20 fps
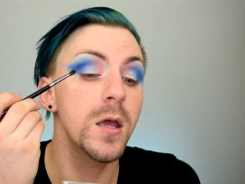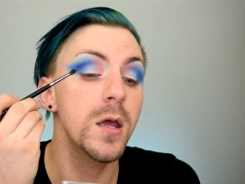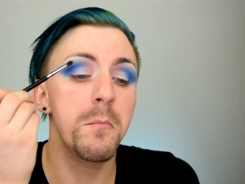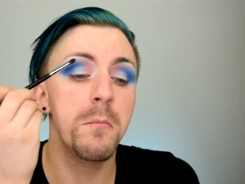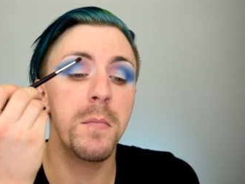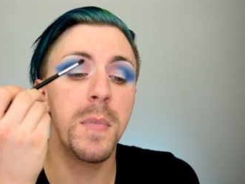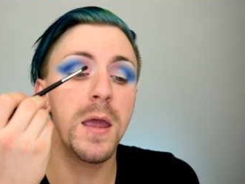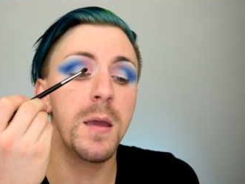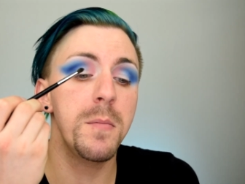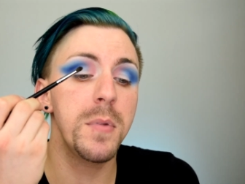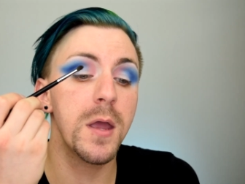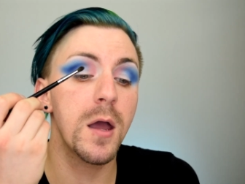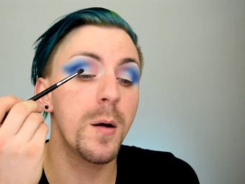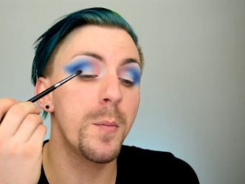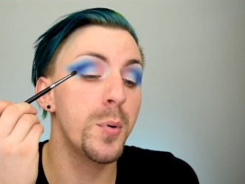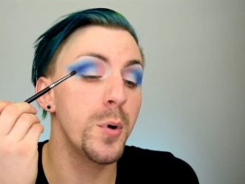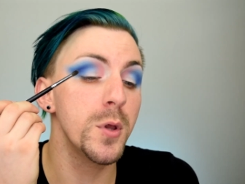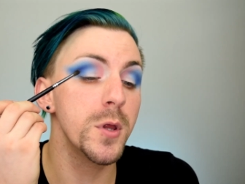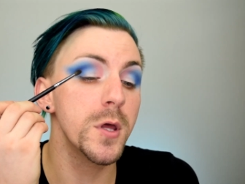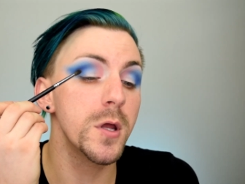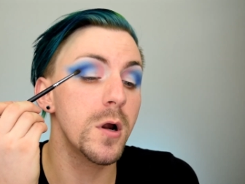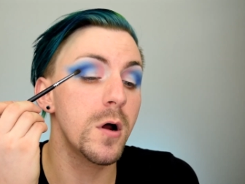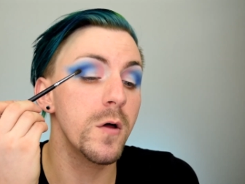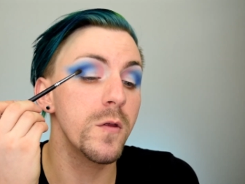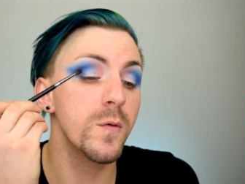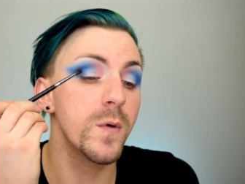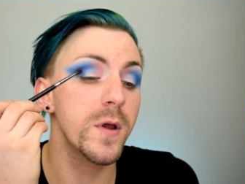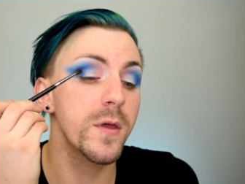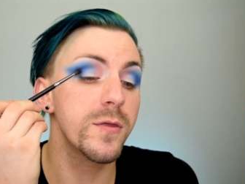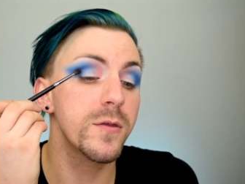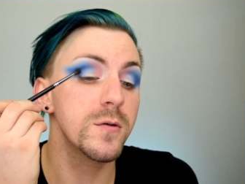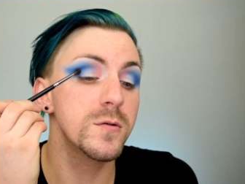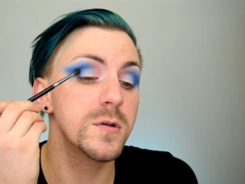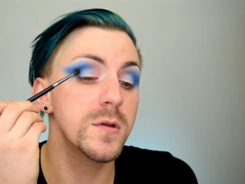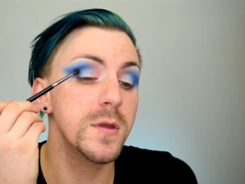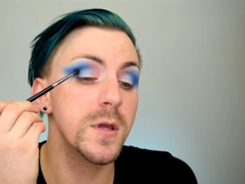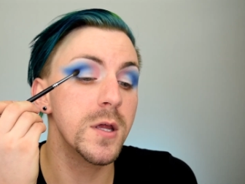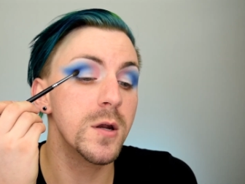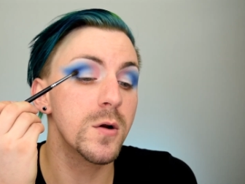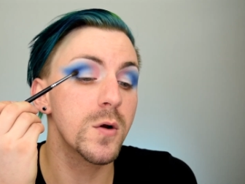Maybe I'll pull it all the way through to
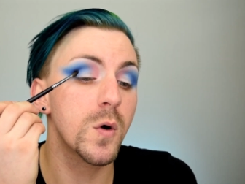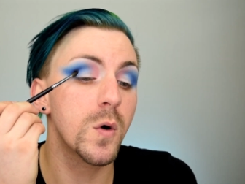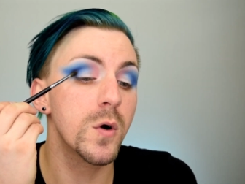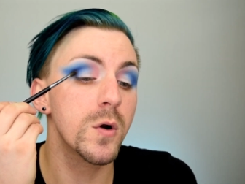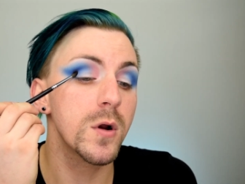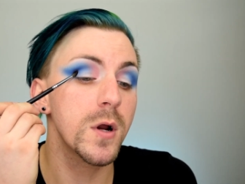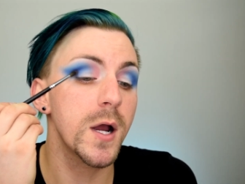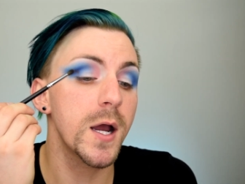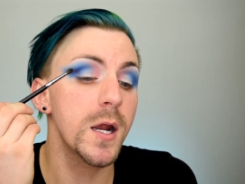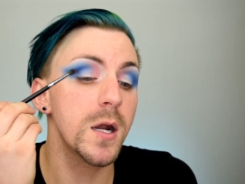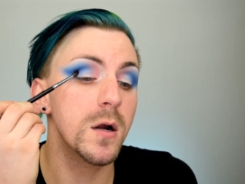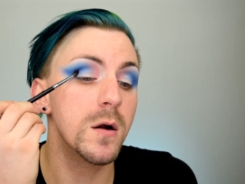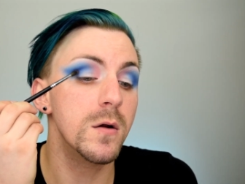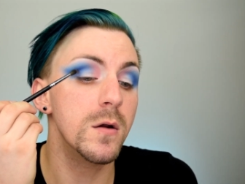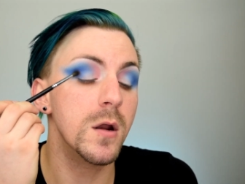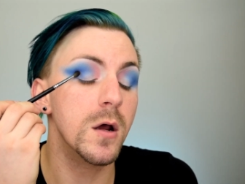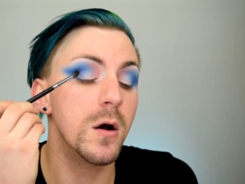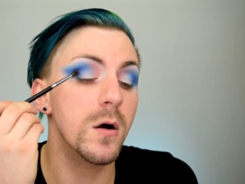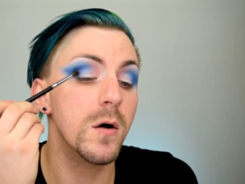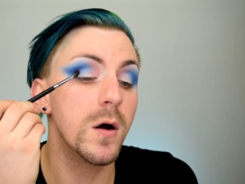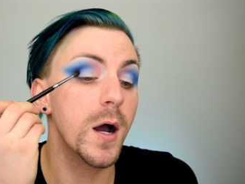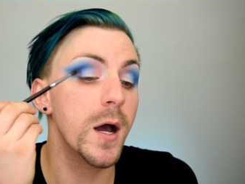the inner corner. I don't know.